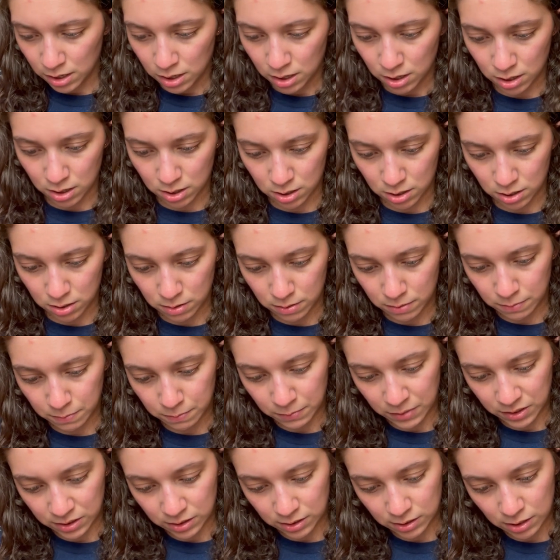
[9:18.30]
Um,
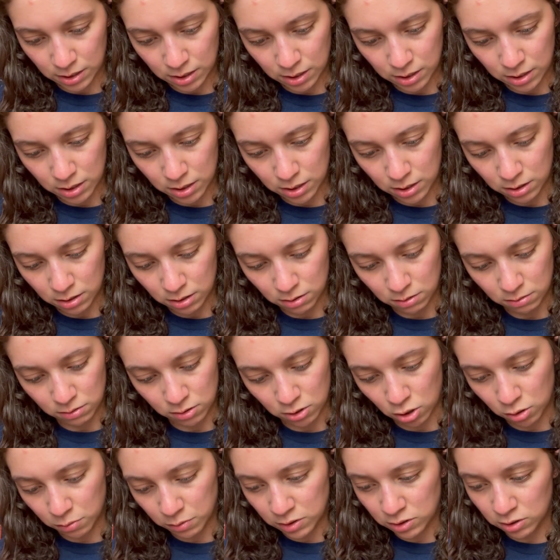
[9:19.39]
let's see.
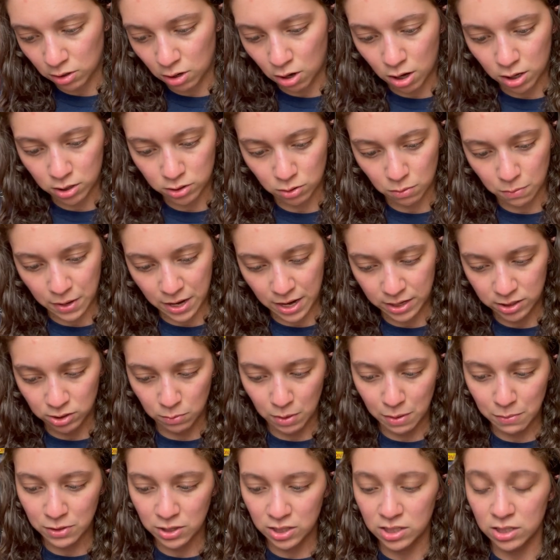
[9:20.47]
No, these are also by, so
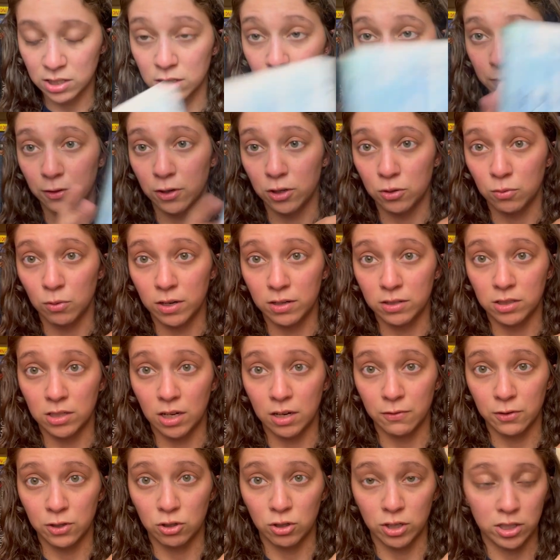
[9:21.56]
maybe this is the first one, Son
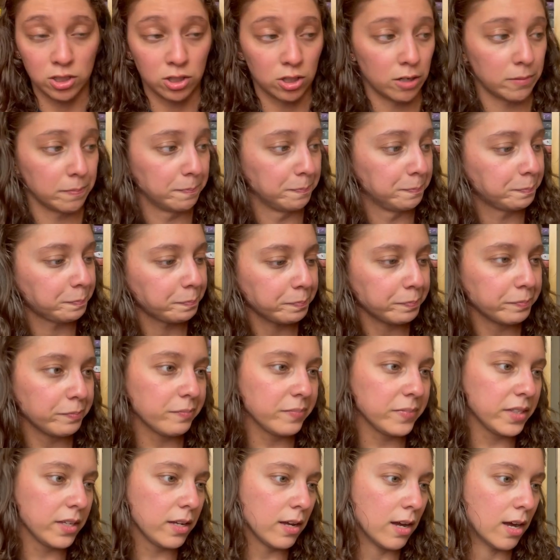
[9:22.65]
of a Trickster.
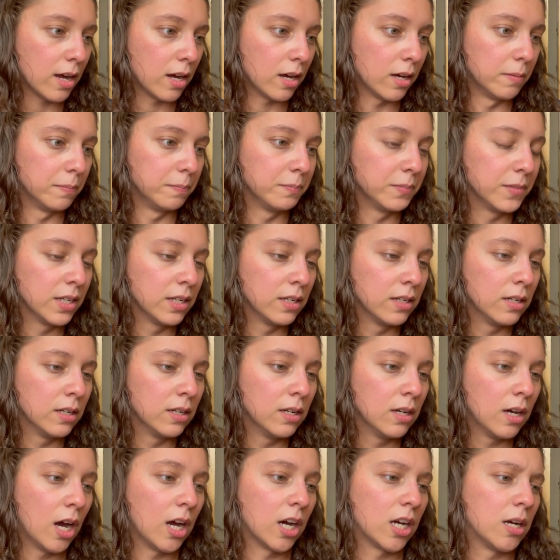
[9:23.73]
Um,
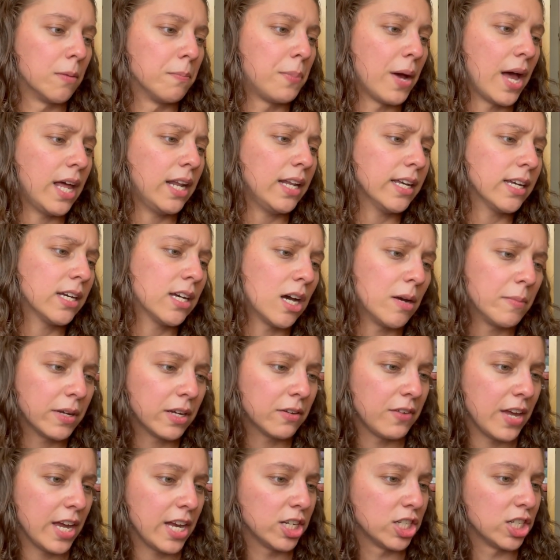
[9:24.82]
a compelling
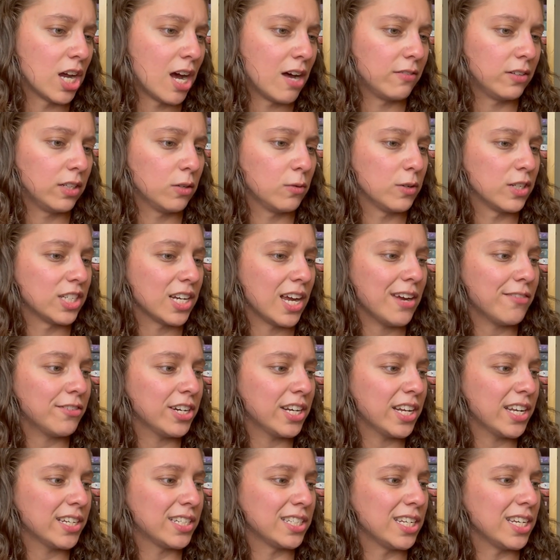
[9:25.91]
coming-of-age novel in which
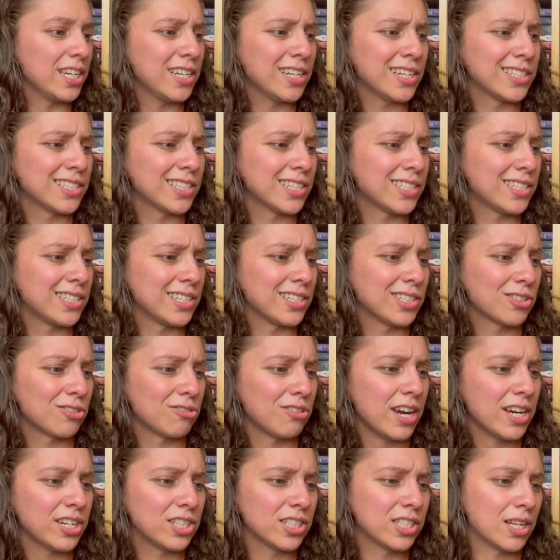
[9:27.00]
everyday teen existence
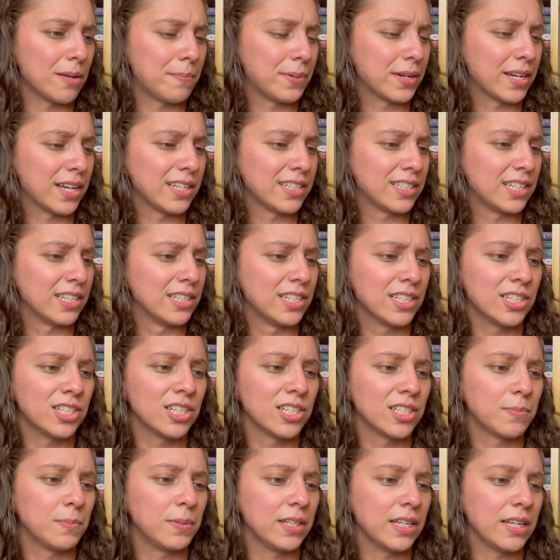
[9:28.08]
crashes up against
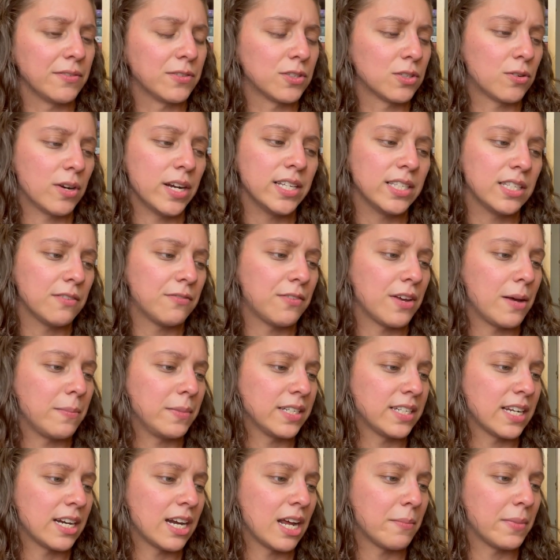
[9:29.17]
indigenous beliefs, crazy family
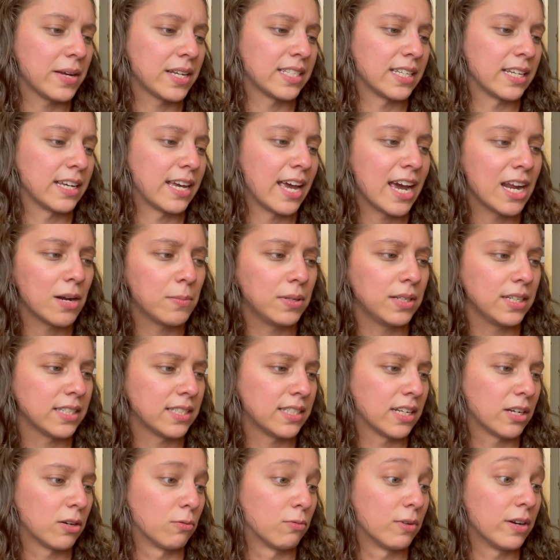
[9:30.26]
dynamics, and
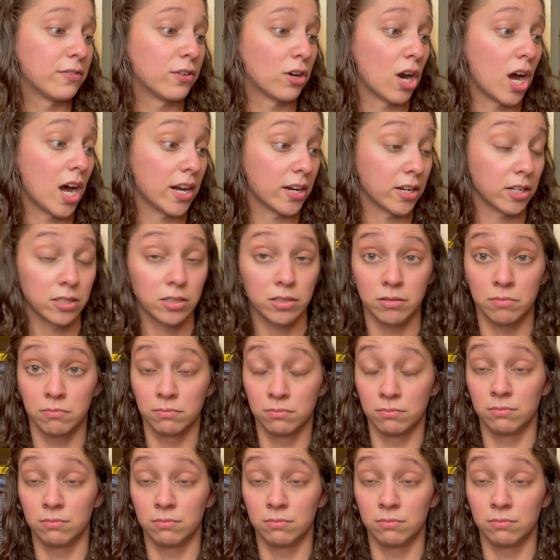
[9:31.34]
cannibalistic river otters.